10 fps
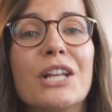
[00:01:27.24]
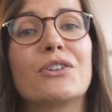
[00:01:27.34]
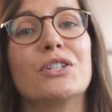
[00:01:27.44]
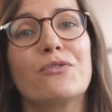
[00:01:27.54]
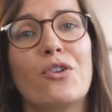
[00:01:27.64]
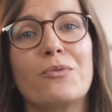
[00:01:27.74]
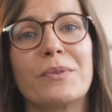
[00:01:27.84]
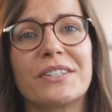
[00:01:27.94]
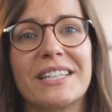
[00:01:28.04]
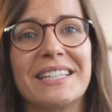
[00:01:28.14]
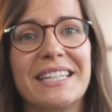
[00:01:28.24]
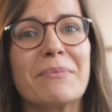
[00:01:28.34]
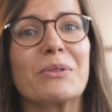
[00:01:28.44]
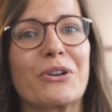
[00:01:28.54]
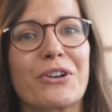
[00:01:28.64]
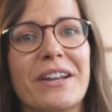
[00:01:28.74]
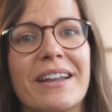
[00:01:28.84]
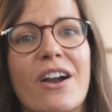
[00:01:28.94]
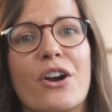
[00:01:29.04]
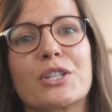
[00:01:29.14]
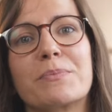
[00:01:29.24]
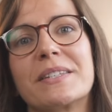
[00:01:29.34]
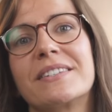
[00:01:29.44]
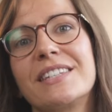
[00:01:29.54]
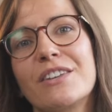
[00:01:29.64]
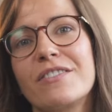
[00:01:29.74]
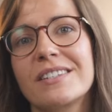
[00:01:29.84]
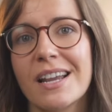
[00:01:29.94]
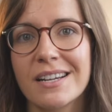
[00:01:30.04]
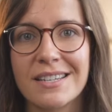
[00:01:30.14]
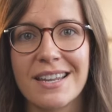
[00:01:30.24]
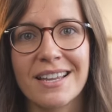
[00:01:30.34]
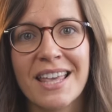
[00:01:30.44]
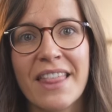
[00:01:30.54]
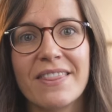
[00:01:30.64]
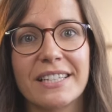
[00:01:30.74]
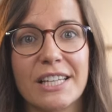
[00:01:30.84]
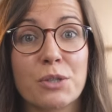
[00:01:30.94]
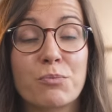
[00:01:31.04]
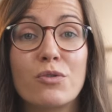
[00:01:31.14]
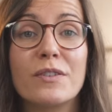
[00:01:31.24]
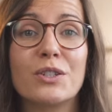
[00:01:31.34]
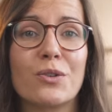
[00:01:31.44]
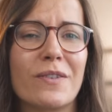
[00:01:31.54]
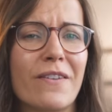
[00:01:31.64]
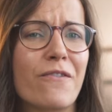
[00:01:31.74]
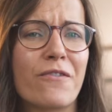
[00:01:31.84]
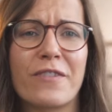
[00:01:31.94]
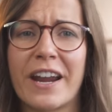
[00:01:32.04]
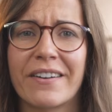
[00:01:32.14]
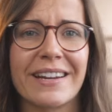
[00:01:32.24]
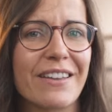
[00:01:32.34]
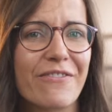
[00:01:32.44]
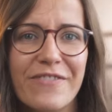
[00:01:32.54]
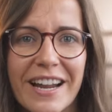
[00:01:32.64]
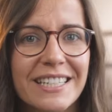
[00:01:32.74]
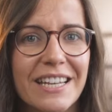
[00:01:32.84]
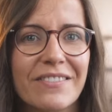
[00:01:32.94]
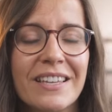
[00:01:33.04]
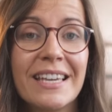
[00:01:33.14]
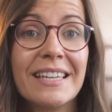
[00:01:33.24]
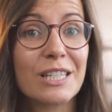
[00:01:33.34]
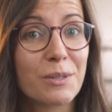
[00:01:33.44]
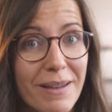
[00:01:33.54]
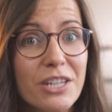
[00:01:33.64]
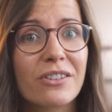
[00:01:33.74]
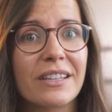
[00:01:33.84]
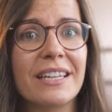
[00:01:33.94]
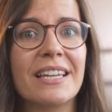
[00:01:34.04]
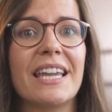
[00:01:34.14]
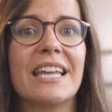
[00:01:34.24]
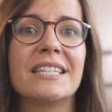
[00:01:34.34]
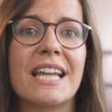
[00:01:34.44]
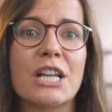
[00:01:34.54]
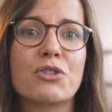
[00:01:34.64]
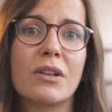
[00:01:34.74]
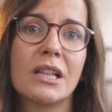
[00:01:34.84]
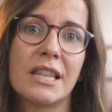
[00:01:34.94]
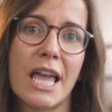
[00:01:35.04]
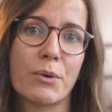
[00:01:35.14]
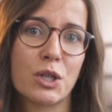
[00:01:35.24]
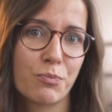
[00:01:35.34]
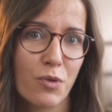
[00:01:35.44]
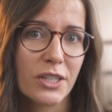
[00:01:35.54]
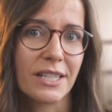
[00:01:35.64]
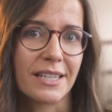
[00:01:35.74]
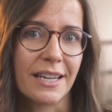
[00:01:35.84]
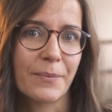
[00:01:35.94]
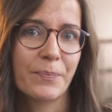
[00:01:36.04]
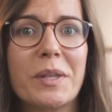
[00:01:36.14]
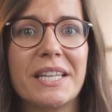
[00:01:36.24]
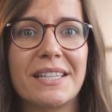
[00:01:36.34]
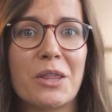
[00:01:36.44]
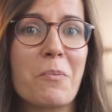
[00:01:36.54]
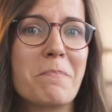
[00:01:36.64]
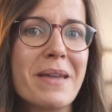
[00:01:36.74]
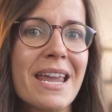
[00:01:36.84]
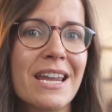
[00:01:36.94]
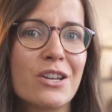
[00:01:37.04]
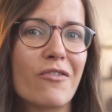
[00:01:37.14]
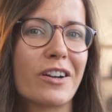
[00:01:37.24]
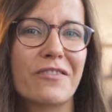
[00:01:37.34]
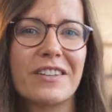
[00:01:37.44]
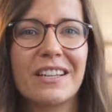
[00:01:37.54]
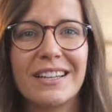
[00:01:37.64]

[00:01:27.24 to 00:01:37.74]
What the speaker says: Transformers in deep learning are a specific technique that has proven to be very effective, especially in natural language processing, which is the domain of artificial